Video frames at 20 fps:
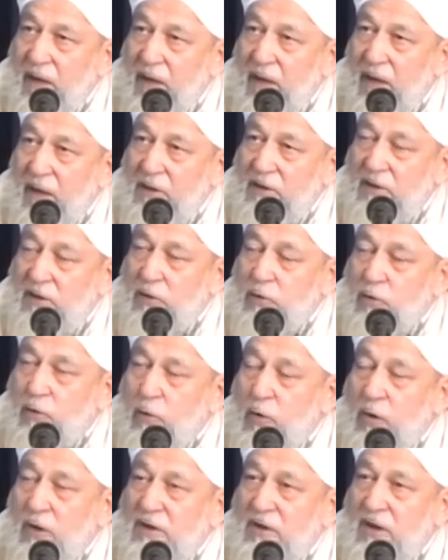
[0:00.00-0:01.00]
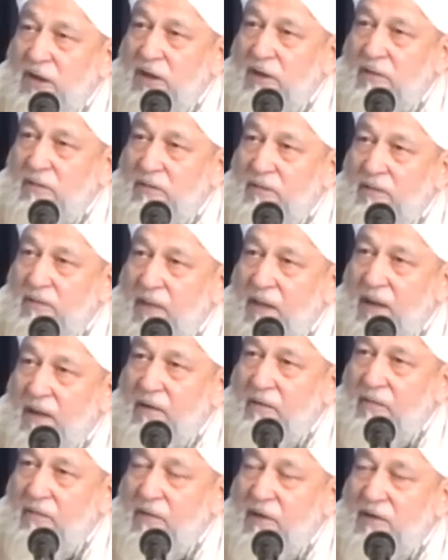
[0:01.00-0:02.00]
Hazrat Rasulullah
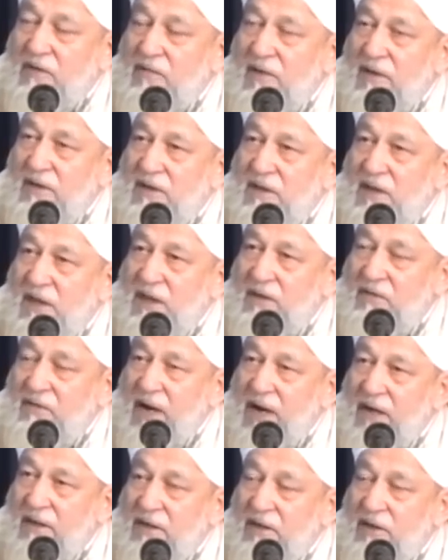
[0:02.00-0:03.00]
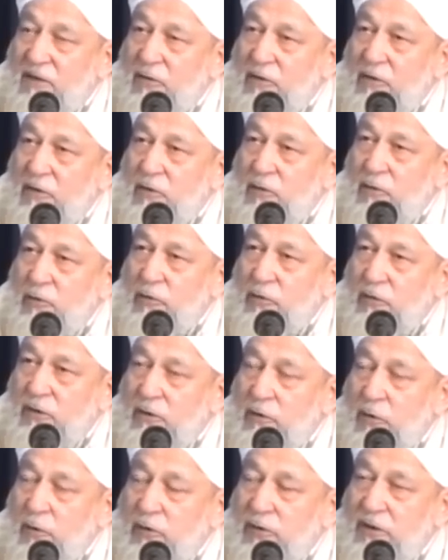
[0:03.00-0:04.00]
was once invited during
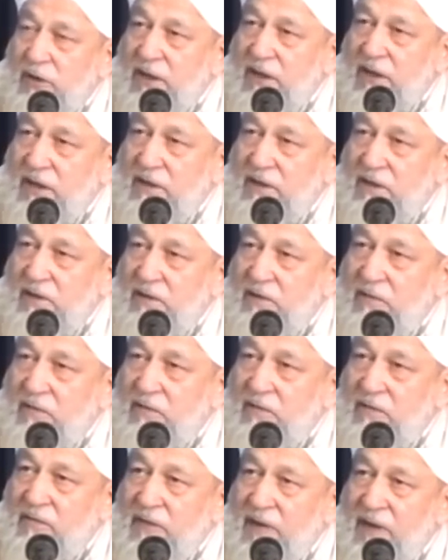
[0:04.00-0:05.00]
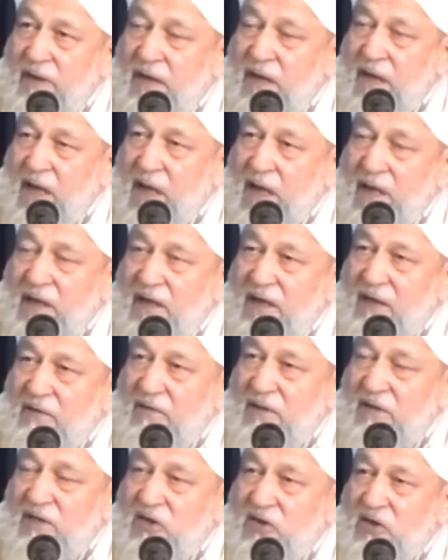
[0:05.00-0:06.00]
those days when hunger
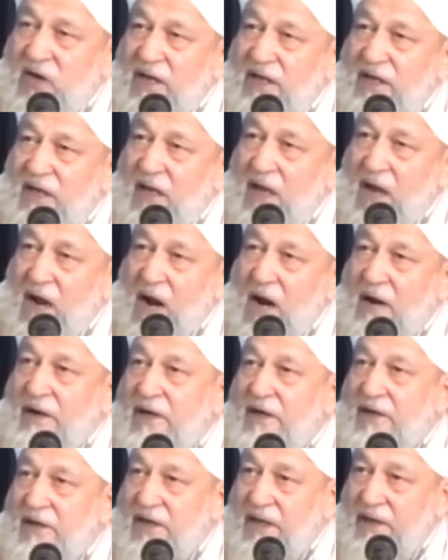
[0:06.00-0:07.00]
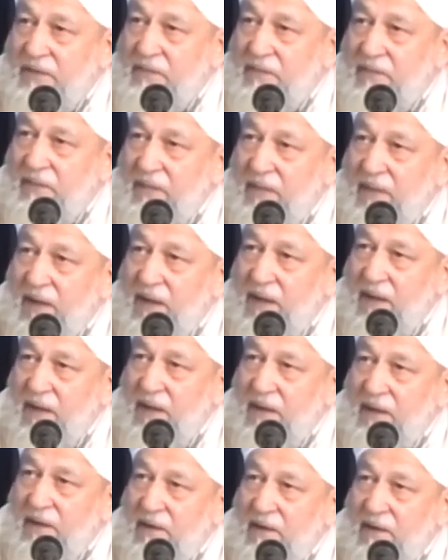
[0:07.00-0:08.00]
was striking hard at them
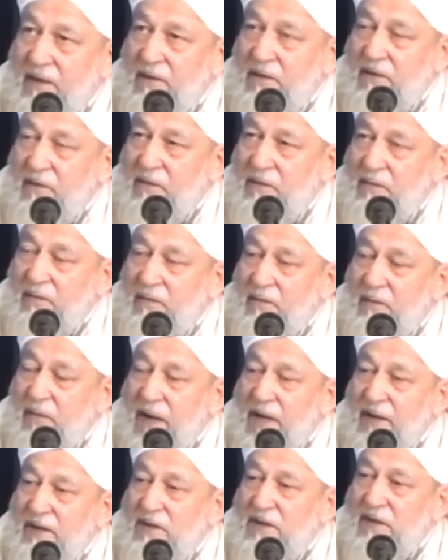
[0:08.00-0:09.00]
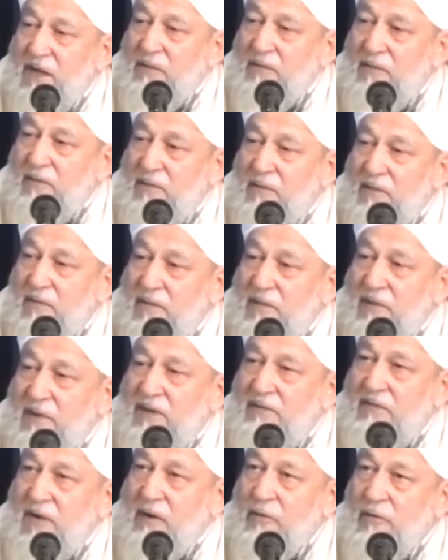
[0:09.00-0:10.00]
by some
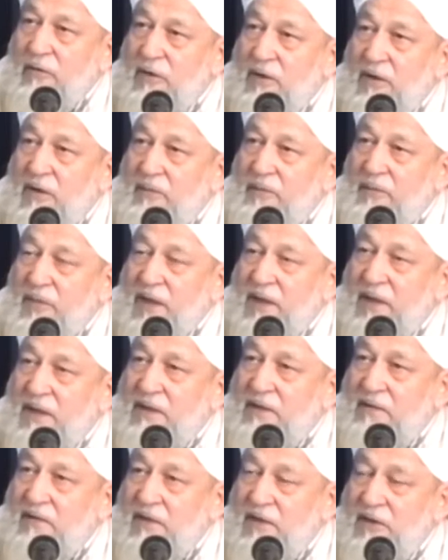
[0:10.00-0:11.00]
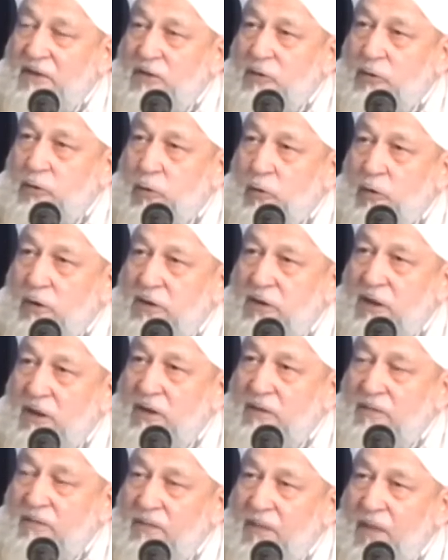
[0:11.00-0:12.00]
devout companions of Hazrat
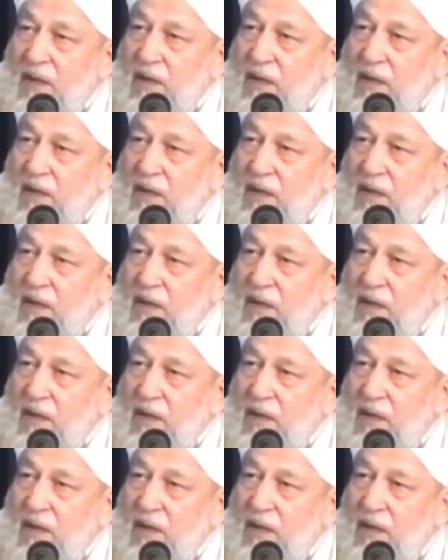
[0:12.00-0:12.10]
Rasulullah